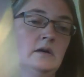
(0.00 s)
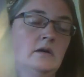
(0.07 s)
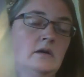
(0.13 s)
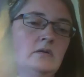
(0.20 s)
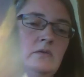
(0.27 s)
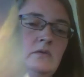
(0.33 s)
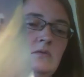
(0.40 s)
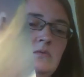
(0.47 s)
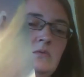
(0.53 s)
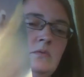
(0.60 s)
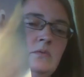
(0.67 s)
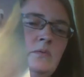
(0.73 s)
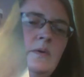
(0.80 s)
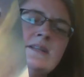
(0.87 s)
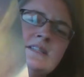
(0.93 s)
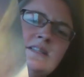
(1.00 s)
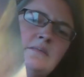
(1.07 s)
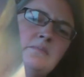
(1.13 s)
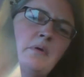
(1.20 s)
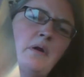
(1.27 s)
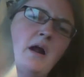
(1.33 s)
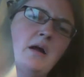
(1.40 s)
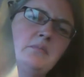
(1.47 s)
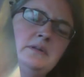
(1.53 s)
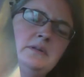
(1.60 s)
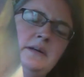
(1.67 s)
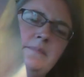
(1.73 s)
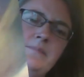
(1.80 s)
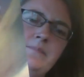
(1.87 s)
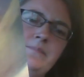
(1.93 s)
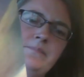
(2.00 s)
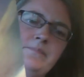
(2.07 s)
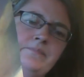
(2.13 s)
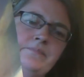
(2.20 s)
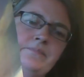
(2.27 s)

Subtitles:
Oh, what's the problem?